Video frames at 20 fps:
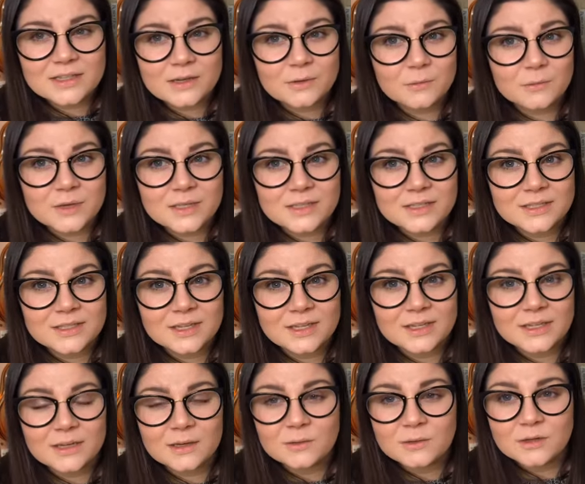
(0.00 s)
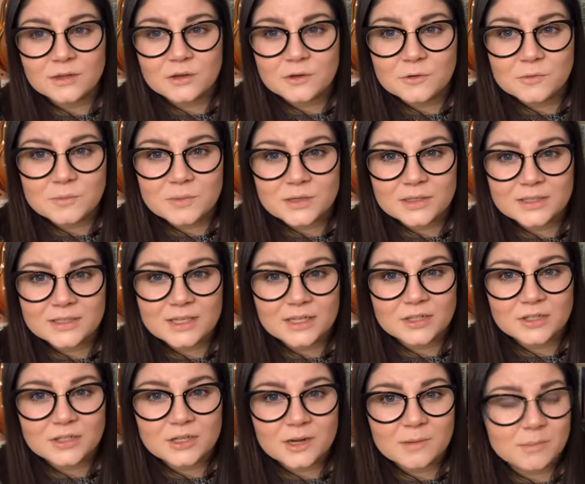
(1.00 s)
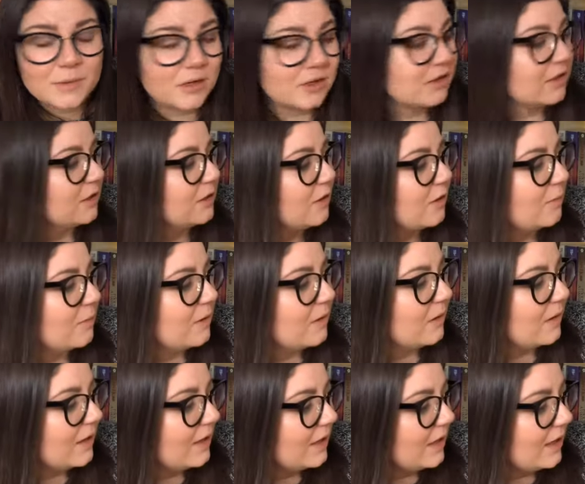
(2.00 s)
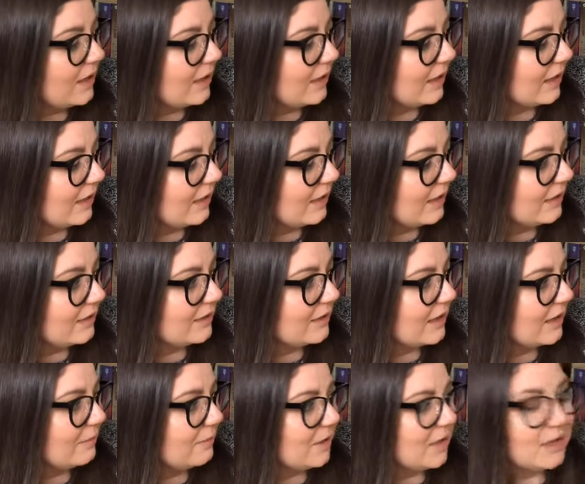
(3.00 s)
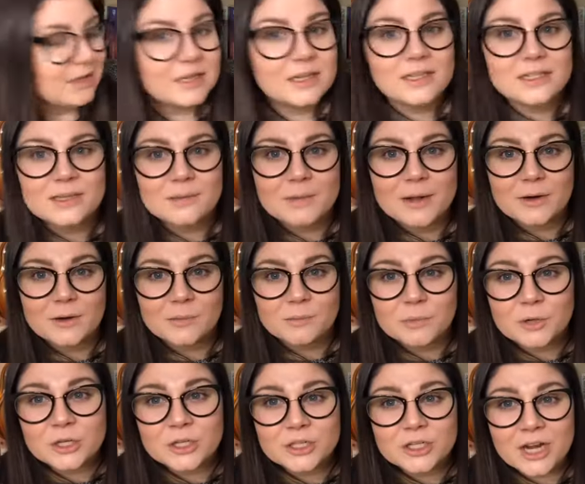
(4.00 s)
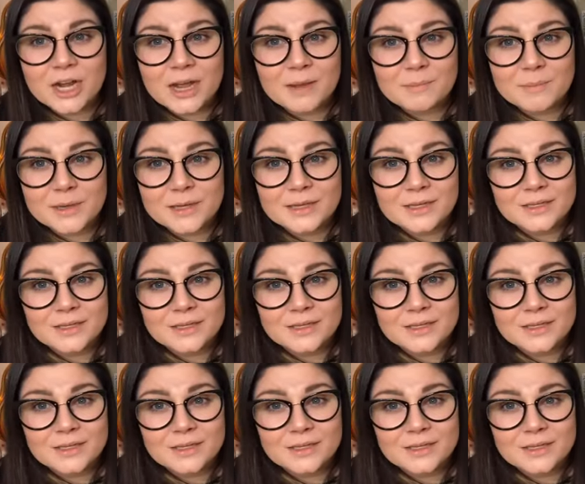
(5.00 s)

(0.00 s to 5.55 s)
It was like in the new book section at Barnes & Noble, and I mean, it's about a bookshop.